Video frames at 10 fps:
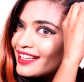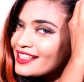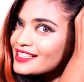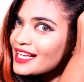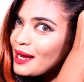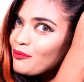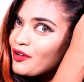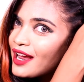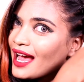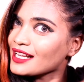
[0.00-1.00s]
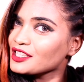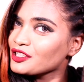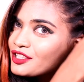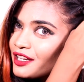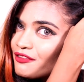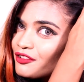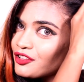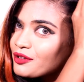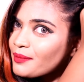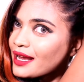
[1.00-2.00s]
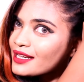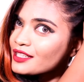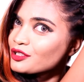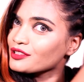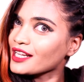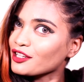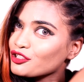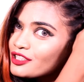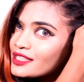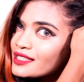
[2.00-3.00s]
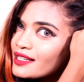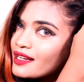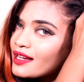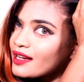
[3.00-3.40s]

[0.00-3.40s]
The same way as you did for the remaining 2 sections.